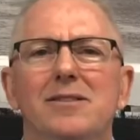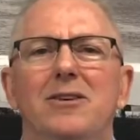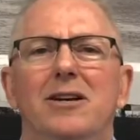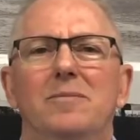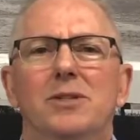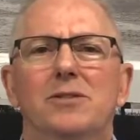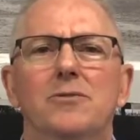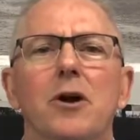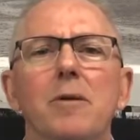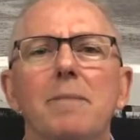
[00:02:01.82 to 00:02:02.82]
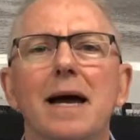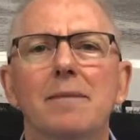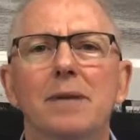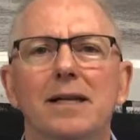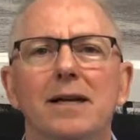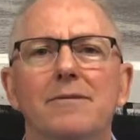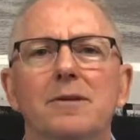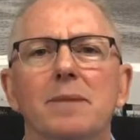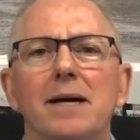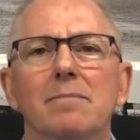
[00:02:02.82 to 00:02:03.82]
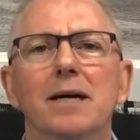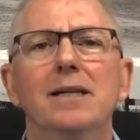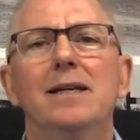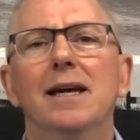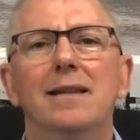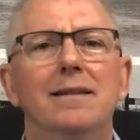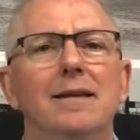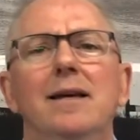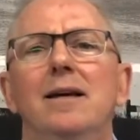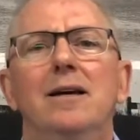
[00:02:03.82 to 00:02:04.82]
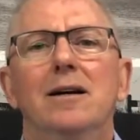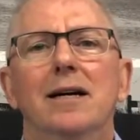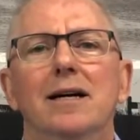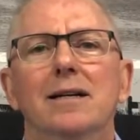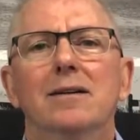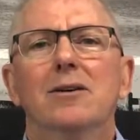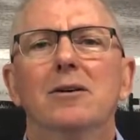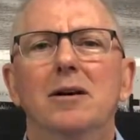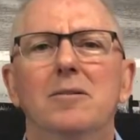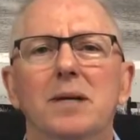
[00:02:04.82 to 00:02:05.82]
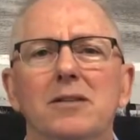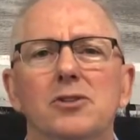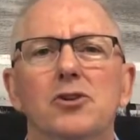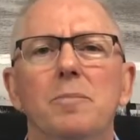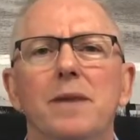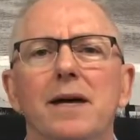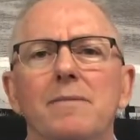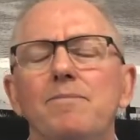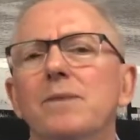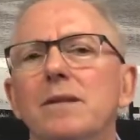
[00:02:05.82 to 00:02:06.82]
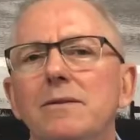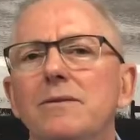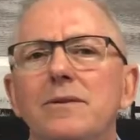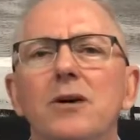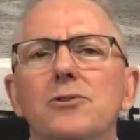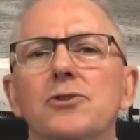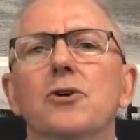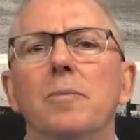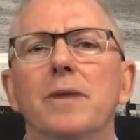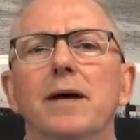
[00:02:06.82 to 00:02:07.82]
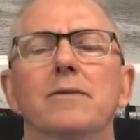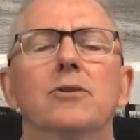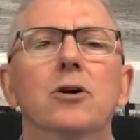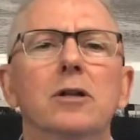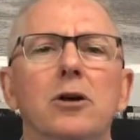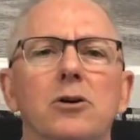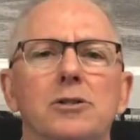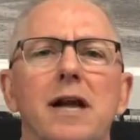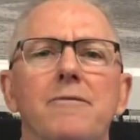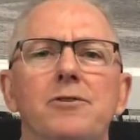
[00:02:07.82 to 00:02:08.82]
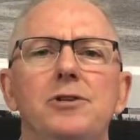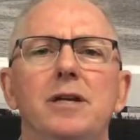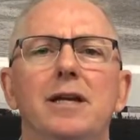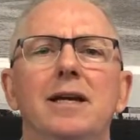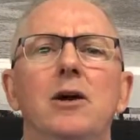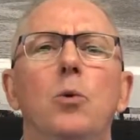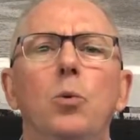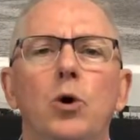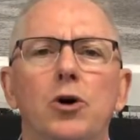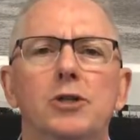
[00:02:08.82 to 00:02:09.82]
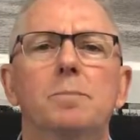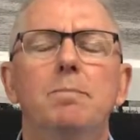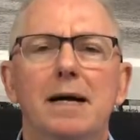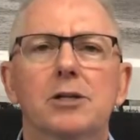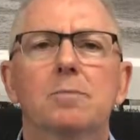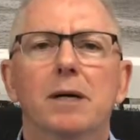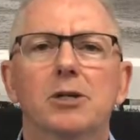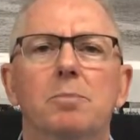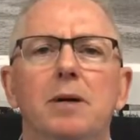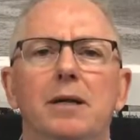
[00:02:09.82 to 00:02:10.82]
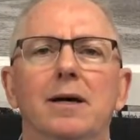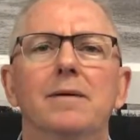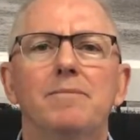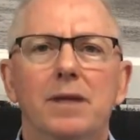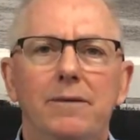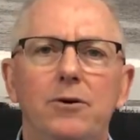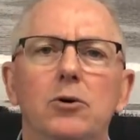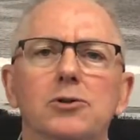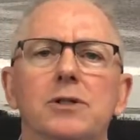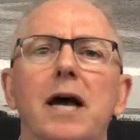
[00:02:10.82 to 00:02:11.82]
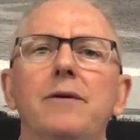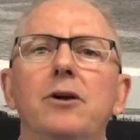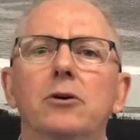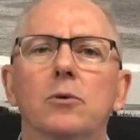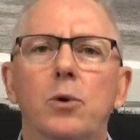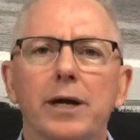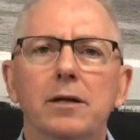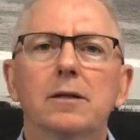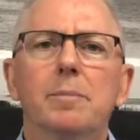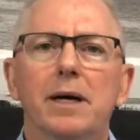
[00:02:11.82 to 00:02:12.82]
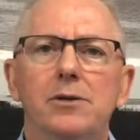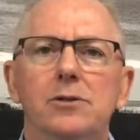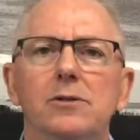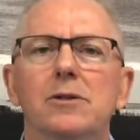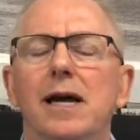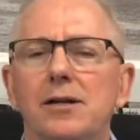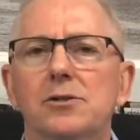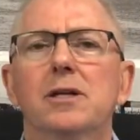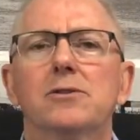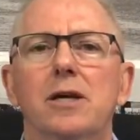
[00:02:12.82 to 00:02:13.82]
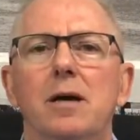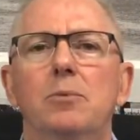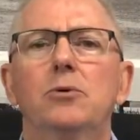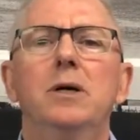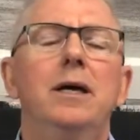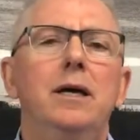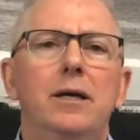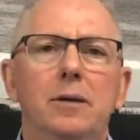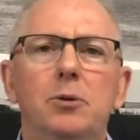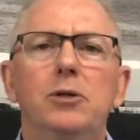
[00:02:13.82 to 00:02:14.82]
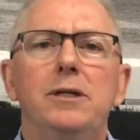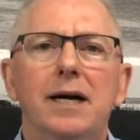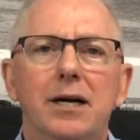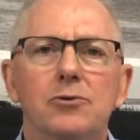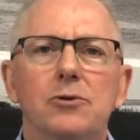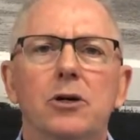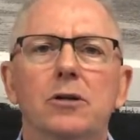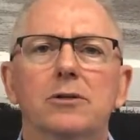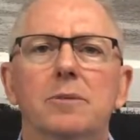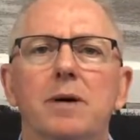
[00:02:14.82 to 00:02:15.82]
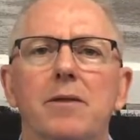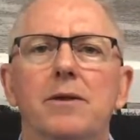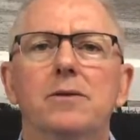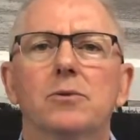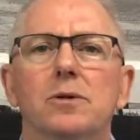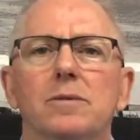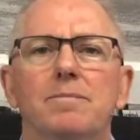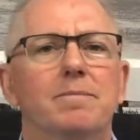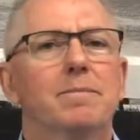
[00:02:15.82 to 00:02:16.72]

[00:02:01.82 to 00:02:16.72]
like I'm just throwing bad money after bad money, and I'm going to stop that. Don't stop that. Dollar cost averaging works much, much better if you're saving on a regular basis. As an example, you put in $100 a month into an